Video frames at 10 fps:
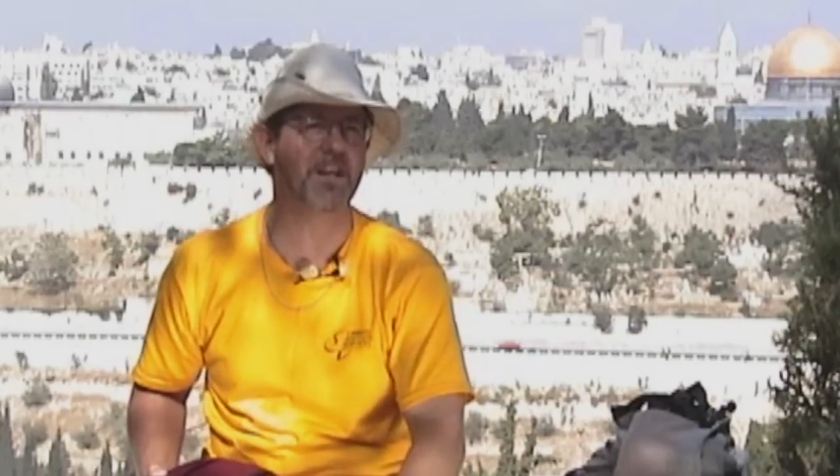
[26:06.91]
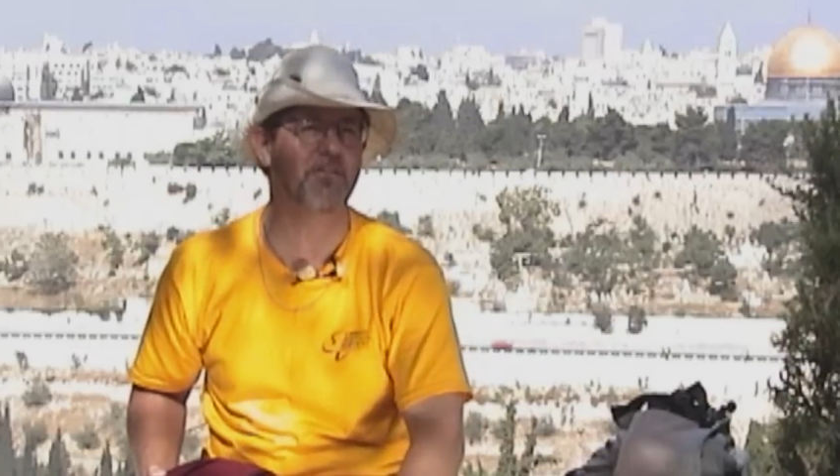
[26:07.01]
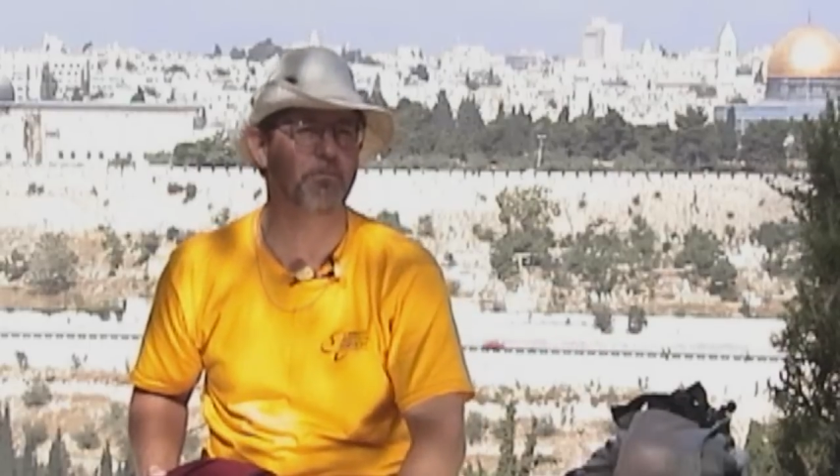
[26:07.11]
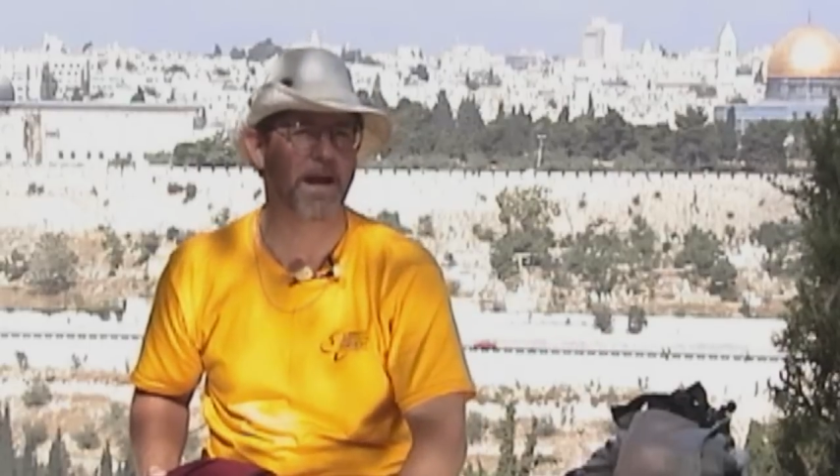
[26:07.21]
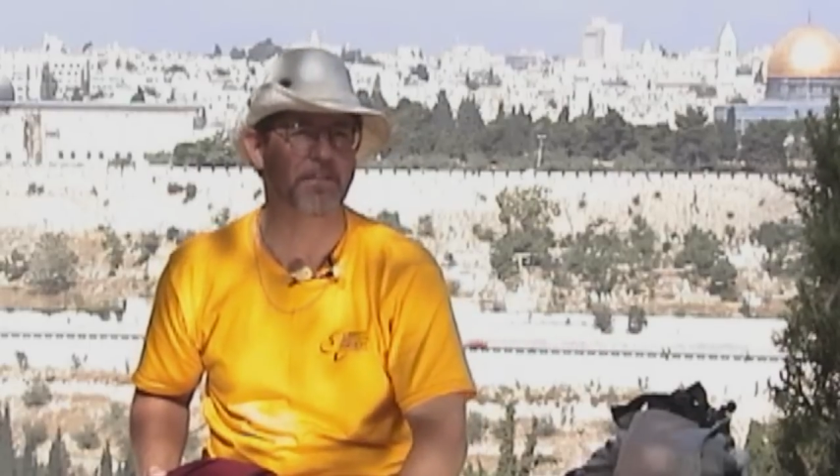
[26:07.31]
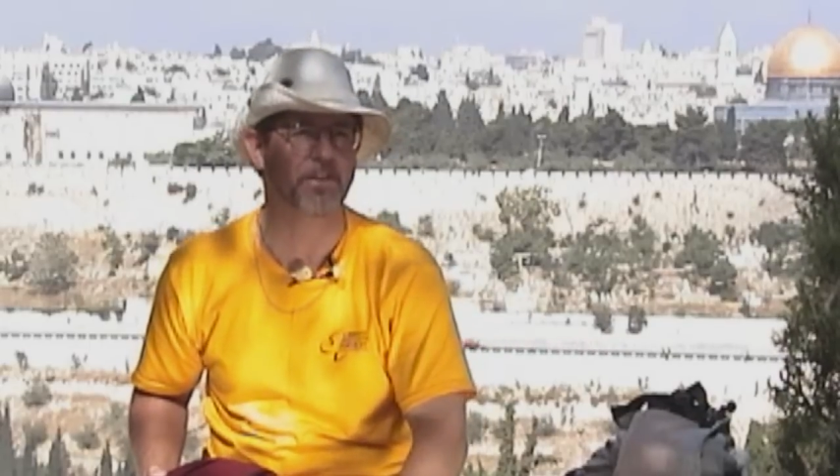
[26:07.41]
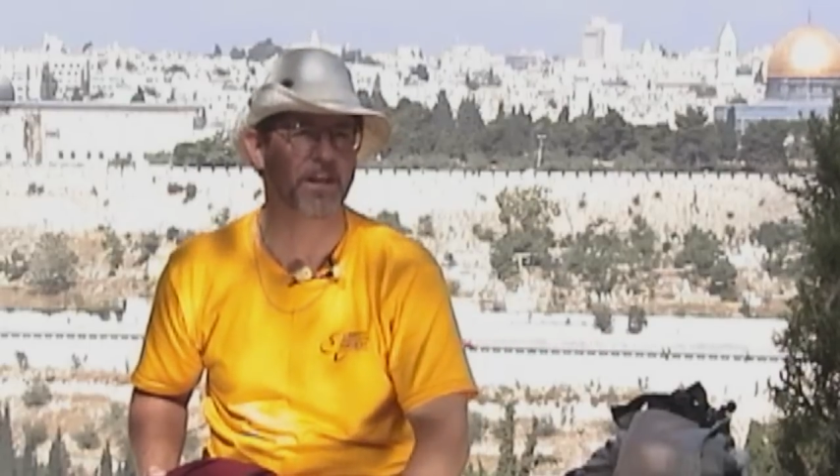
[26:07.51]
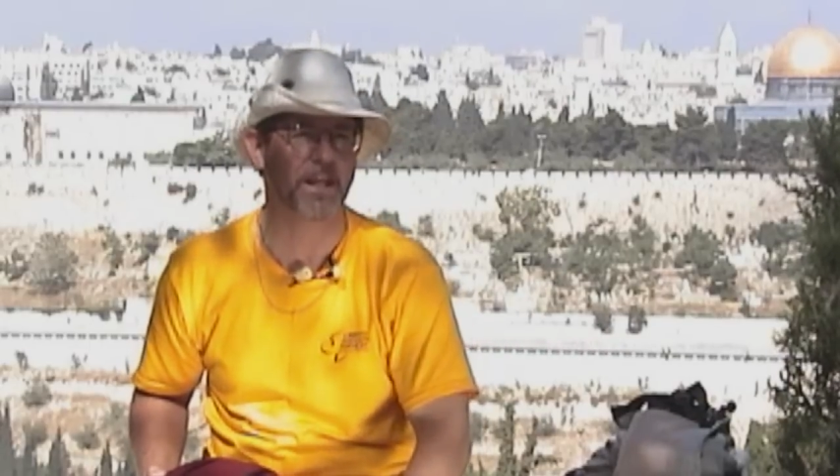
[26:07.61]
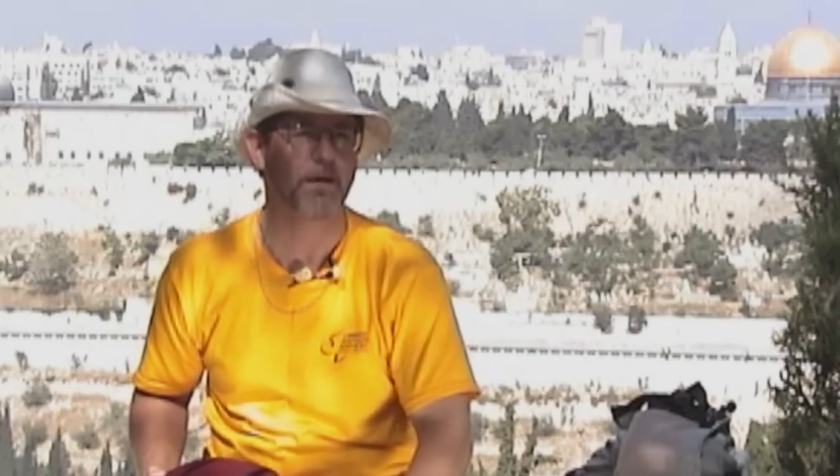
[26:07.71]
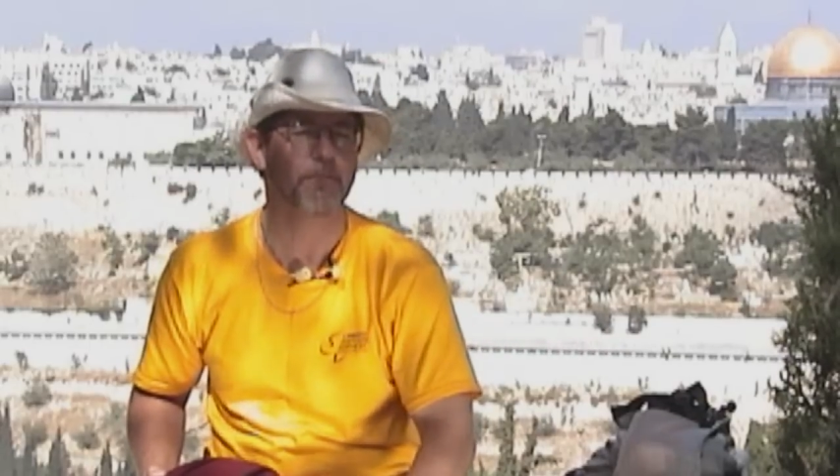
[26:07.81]
of
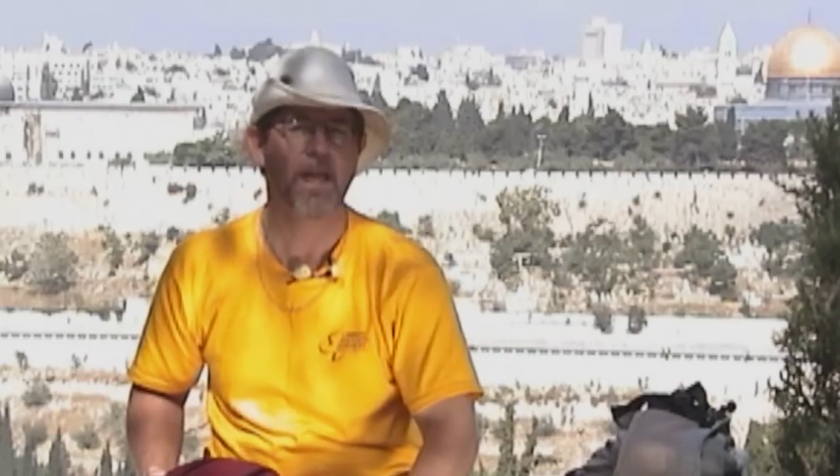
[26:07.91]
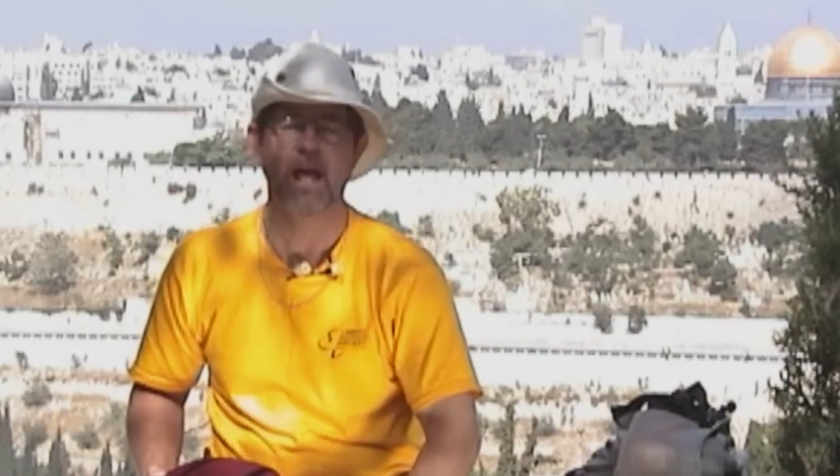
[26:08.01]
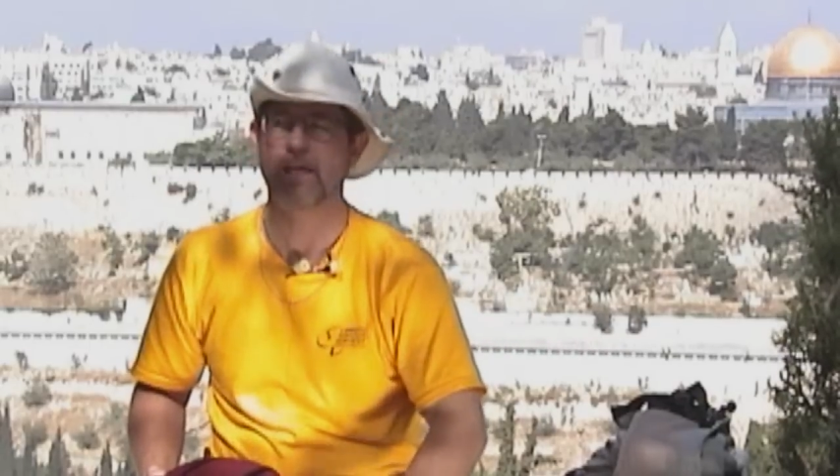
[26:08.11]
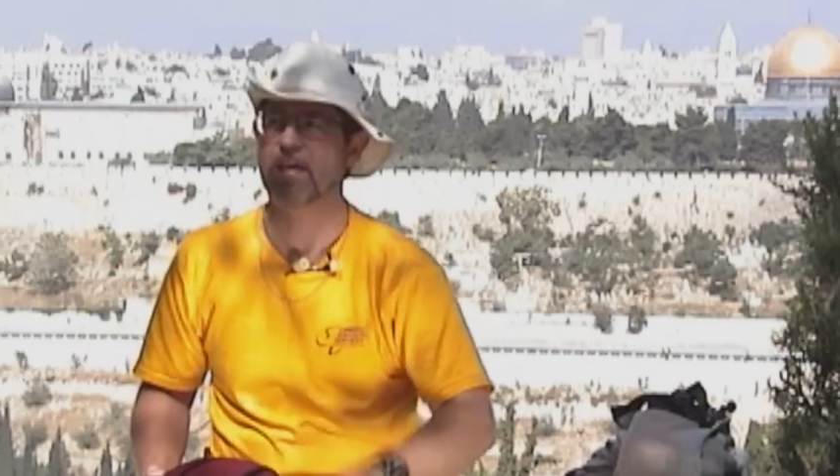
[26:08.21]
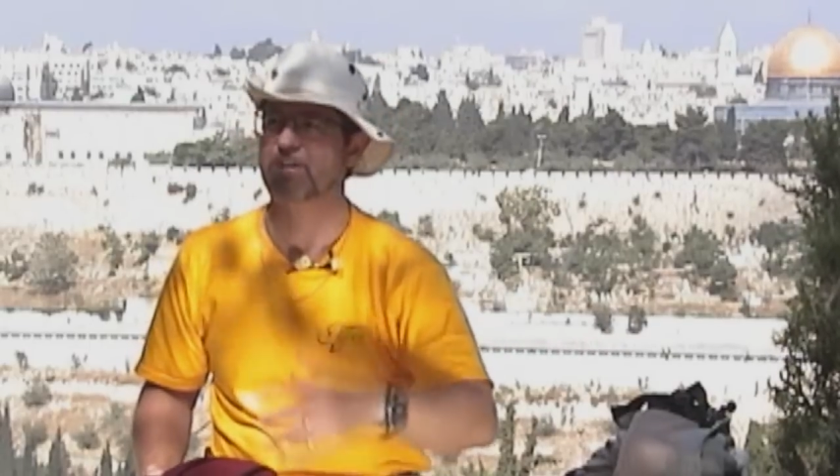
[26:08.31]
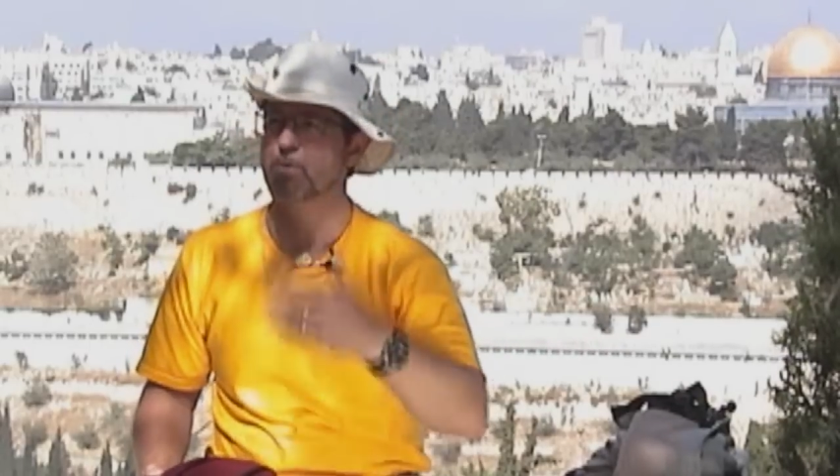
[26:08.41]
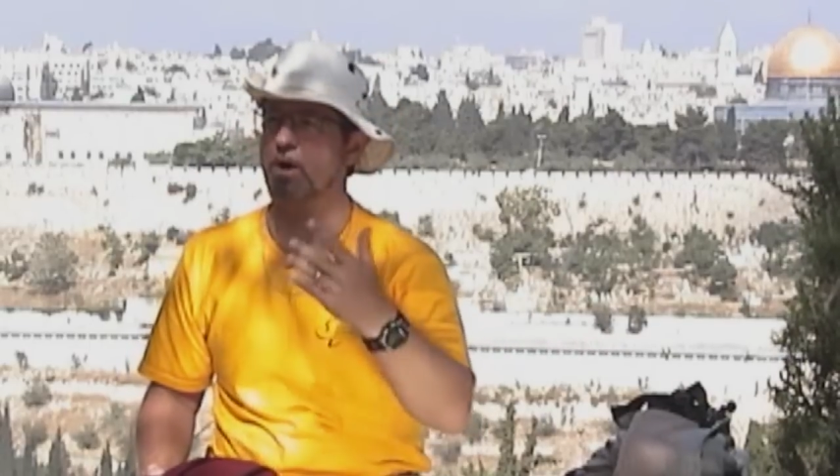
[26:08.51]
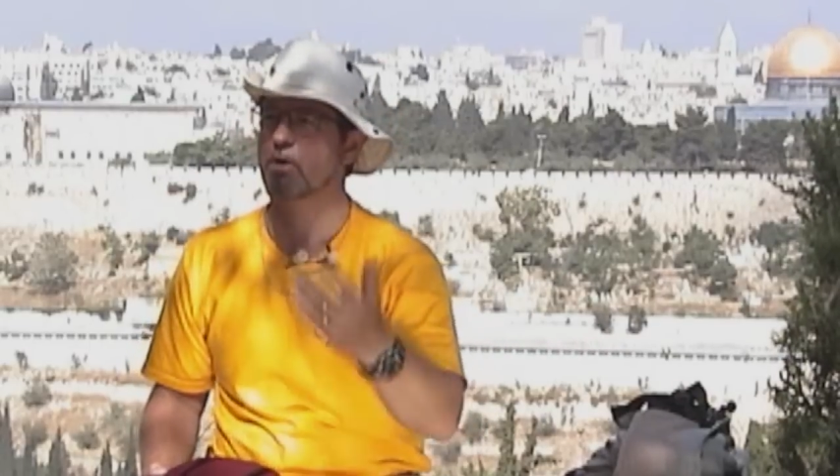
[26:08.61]
Bethany. And that's where